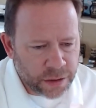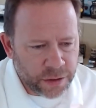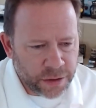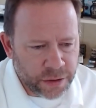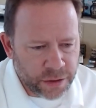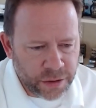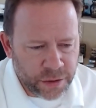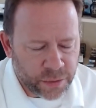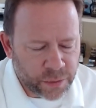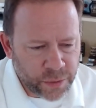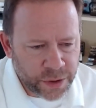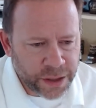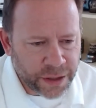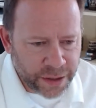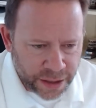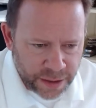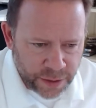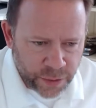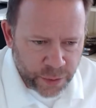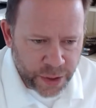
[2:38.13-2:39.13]
you're
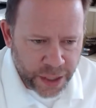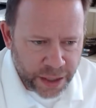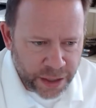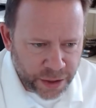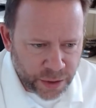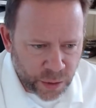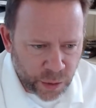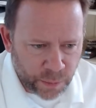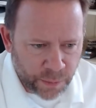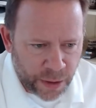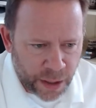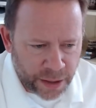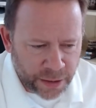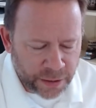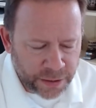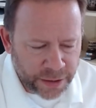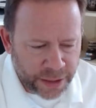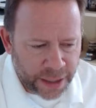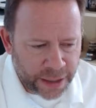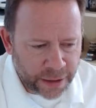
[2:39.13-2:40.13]
really creating your own
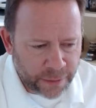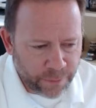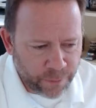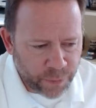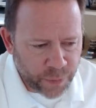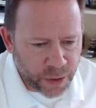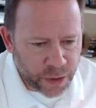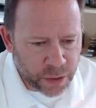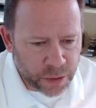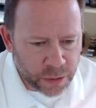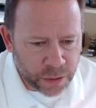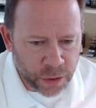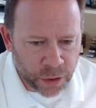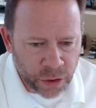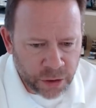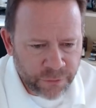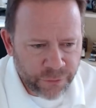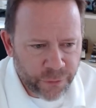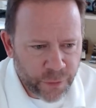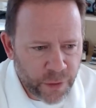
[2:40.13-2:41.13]
bottleneck.
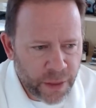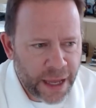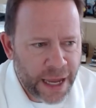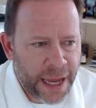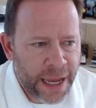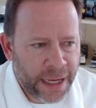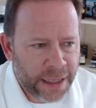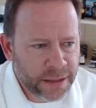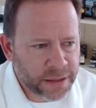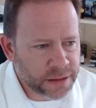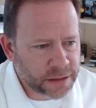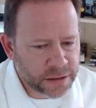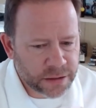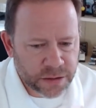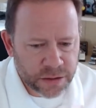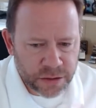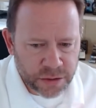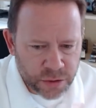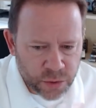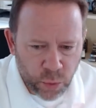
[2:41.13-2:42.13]
Look for that
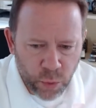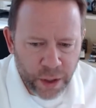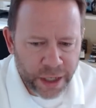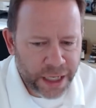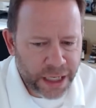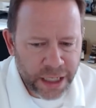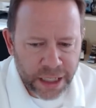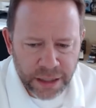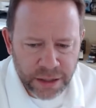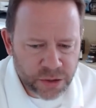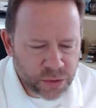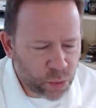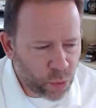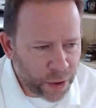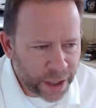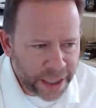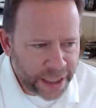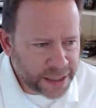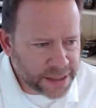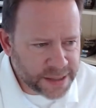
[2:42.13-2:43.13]

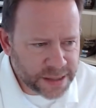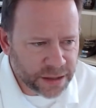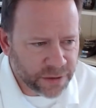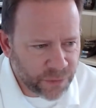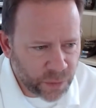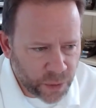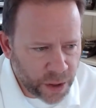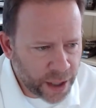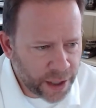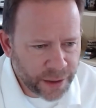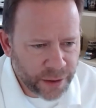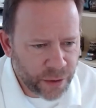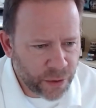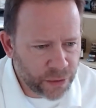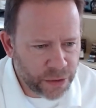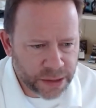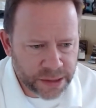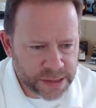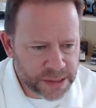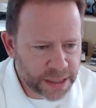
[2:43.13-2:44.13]
2020 Silverado
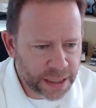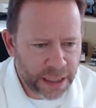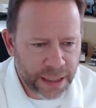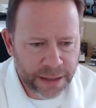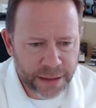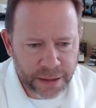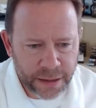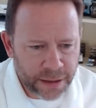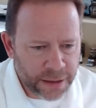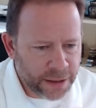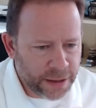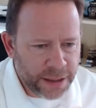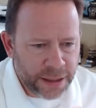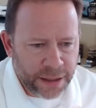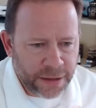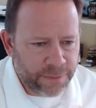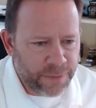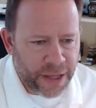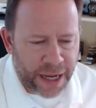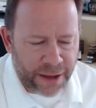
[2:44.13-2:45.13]
that's got
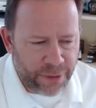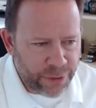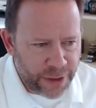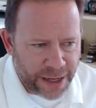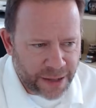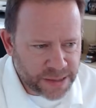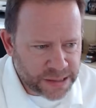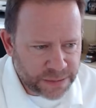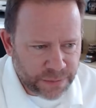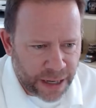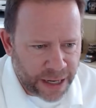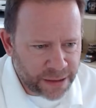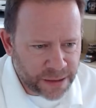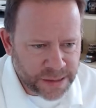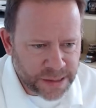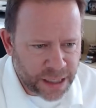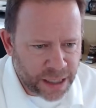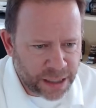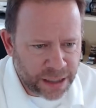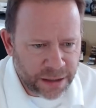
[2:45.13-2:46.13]
9,000
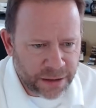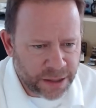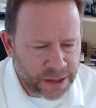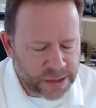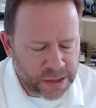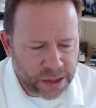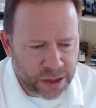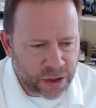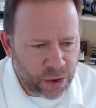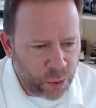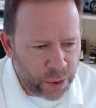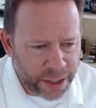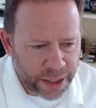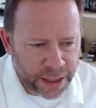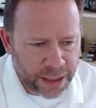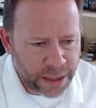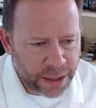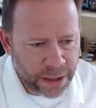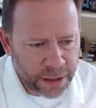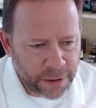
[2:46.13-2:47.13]
miles on it. That's a
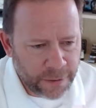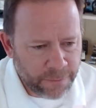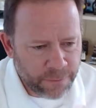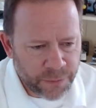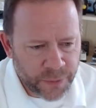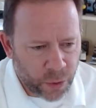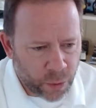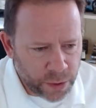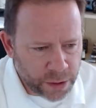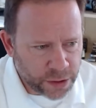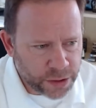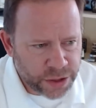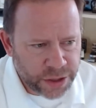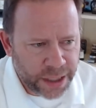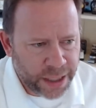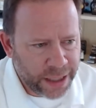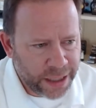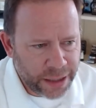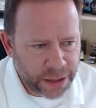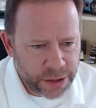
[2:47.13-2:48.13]
quick oil
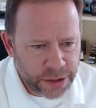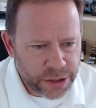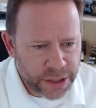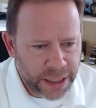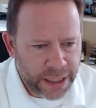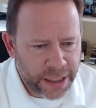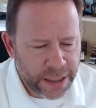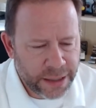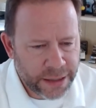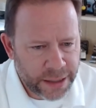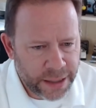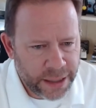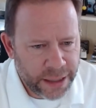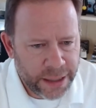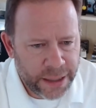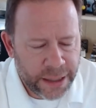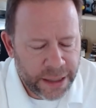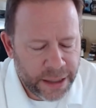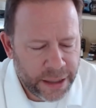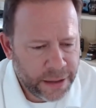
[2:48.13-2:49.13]
change and
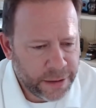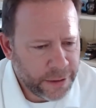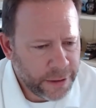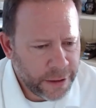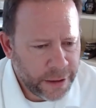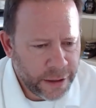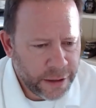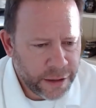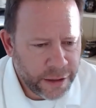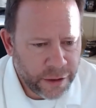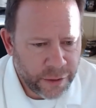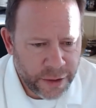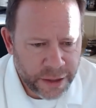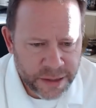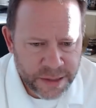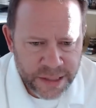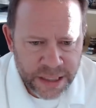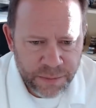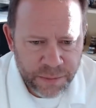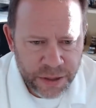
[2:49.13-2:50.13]
a
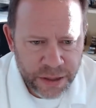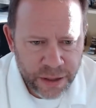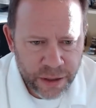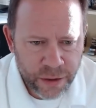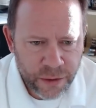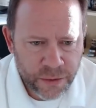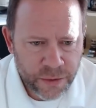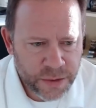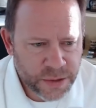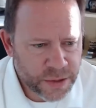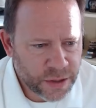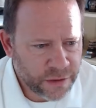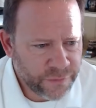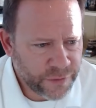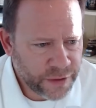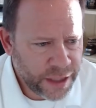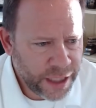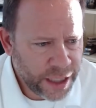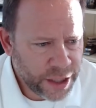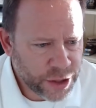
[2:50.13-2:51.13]
CPO
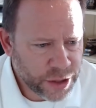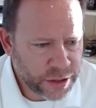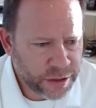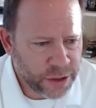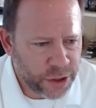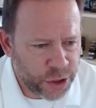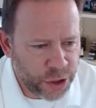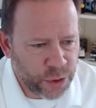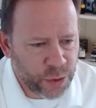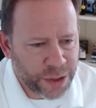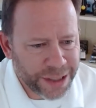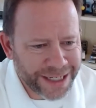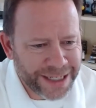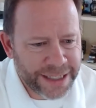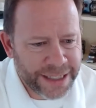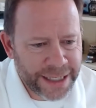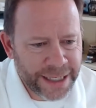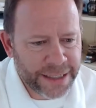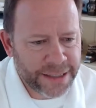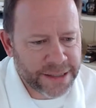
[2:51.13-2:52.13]
certification that you can
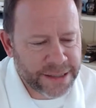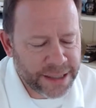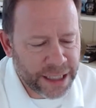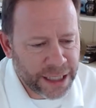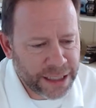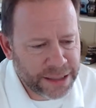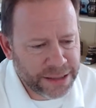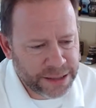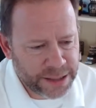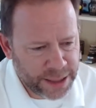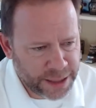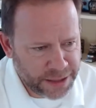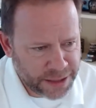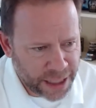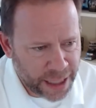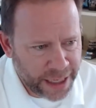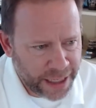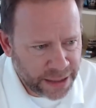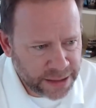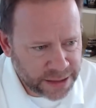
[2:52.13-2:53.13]
get done
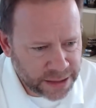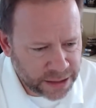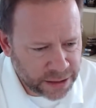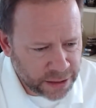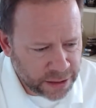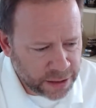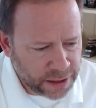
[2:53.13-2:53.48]
tonight.